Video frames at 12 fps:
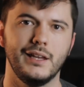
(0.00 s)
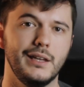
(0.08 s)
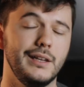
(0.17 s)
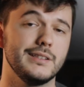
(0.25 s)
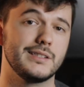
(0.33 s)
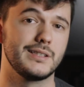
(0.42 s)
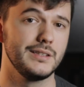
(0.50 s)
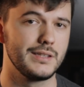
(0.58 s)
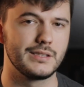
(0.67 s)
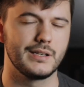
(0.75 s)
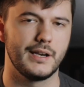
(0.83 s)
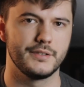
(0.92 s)
and
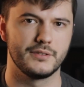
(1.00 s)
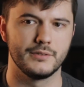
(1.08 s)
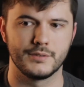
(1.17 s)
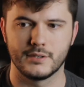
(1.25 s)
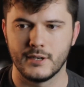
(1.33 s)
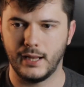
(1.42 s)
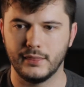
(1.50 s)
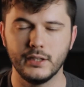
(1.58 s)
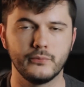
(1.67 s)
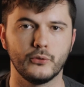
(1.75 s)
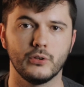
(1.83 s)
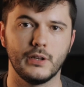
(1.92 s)
synthesizers. I think
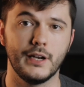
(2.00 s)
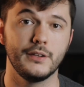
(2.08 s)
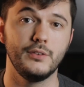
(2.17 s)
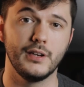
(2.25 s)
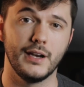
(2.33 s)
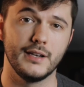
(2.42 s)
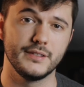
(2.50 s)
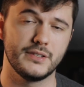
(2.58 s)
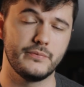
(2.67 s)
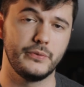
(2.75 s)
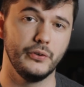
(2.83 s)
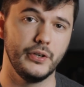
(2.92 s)
for a lot of you guys,
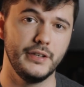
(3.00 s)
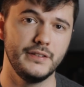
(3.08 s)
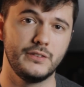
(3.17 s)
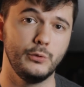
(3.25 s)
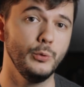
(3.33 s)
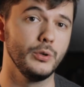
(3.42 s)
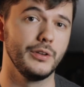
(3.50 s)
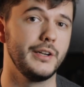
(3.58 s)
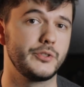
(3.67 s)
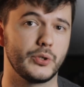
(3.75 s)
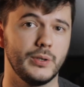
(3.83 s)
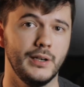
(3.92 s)
if you're into
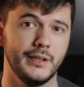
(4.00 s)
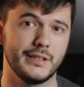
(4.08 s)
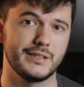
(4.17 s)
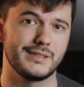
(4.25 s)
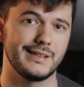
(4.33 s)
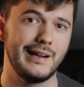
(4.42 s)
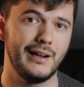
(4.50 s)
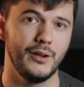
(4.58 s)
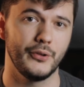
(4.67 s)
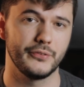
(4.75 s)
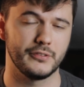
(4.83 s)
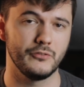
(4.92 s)
electronic
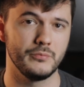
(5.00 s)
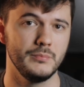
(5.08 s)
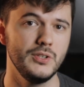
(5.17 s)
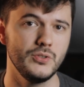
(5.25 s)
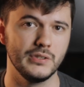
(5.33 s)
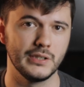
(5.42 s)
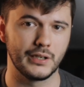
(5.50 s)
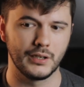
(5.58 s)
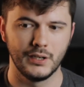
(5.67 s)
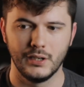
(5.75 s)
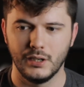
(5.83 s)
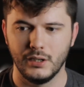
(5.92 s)
styles of music,
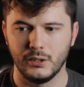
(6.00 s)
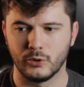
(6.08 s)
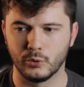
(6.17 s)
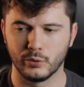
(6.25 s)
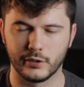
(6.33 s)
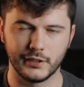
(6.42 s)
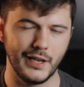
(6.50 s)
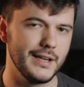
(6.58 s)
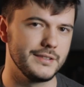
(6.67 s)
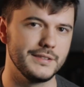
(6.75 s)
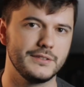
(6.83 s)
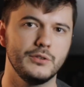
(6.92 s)
Korg
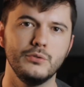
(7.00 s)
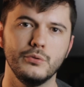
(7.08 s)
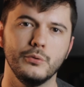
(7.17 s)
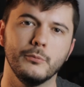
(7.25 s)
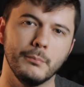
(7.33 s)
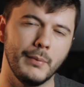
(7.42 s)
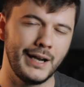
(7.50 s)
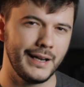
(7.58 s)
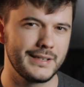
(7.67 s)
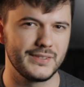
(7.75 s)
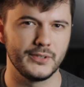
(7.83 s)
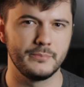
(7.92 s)
Gadget 2 might
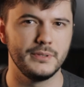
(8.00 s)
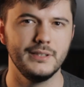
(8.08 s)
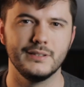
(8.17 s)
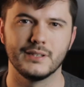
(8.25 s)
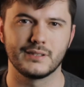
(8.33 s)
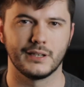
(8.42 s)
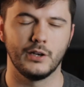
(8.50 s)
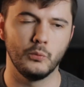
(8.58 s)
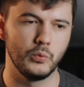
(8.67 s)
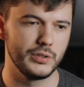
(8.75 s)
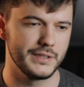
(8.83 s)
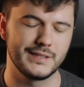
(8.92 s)
actually be just like a
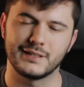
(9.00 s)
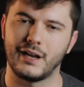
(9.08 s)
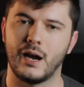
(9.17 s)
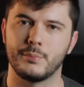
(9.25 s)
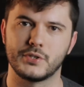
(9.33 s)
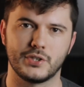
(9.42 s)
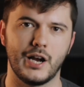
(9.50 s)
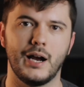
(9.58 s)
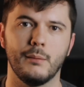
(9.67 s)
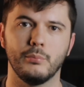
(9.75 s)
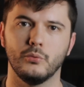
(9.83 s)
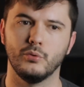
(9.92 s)
one-stop
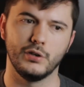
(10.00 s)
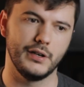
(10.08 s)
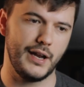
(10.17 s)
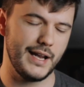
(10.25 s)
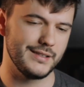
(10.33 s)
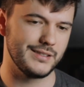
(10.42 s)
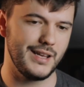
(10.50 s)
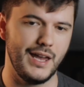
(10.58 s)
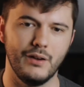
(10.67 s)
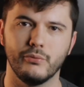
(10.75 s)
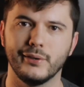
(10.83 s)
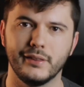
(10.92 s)
shop where it has
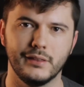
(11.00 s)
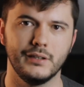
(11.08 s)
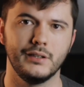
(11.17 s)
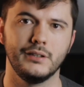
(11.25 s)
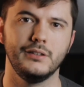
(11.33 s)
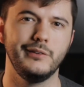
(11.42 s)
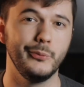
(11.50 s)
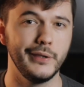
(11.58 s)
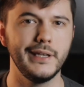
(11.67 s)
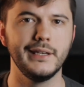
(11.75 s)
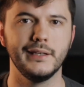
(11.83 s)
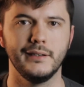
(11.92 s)
everything you
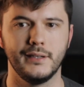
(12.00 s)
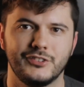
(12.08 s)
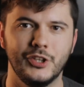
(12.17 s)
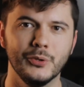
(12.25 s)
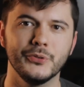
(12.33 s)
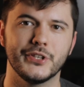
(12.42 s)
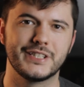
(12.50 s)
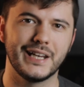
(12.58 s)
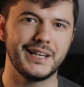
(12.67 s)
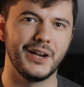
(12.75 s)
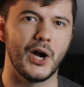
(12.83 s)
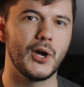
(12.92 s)
need. So the
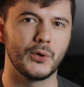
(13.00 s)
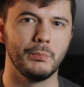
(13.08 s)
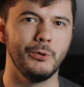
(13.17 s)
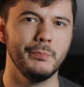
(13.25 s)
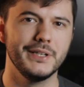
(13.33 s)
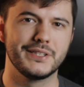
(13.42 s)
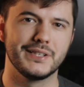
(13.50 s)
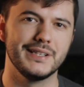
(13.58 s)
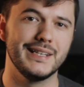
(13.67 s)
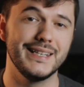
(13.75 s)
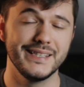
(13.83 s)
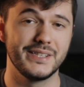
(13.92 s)
second honorable mention
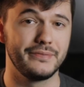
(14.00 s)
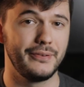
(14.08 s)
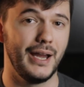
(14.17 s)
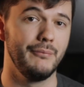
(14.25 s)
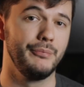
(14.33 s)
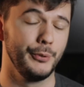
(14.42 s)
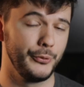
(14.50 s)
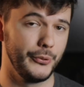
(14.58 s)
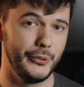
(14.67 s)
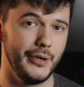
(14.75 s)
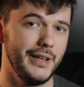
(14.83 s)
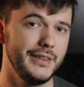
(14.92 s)
is
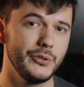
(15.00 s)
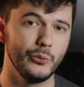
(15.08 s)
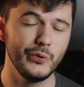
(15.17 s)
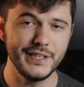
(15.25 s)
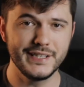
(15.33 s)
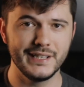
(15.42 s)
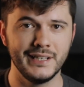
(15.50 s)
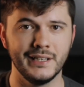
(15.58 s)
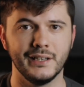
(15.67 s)
Fabfilter, and the reason